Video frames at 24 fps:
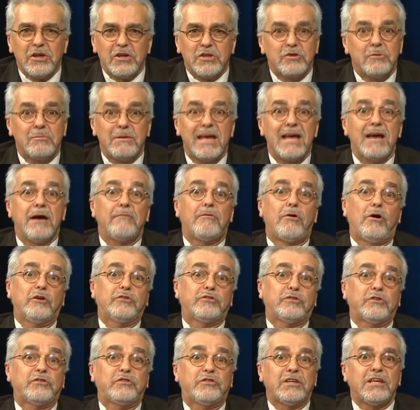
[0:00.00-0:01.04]
You may have
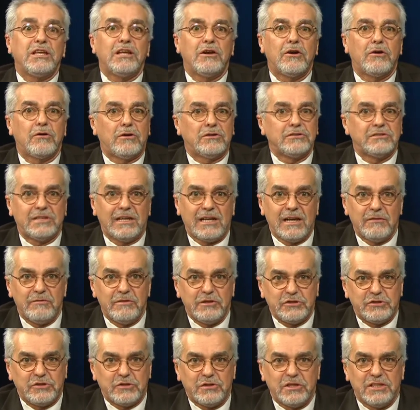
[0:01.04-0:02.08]
also seen her on
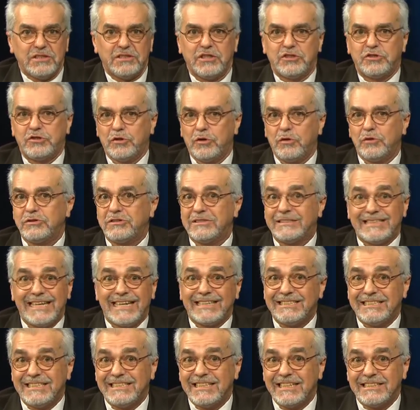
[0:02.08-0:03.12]
television in the shows
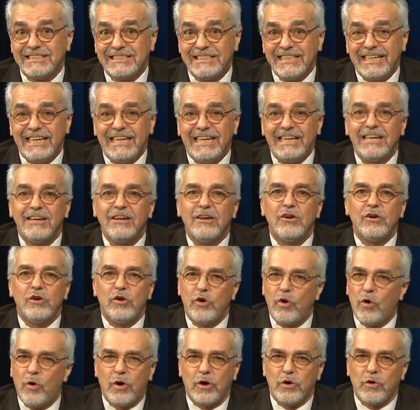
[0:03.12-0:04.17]
Sex in the City,
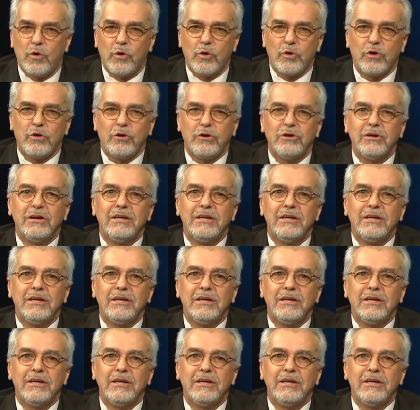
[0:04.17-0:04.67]
Law and Order,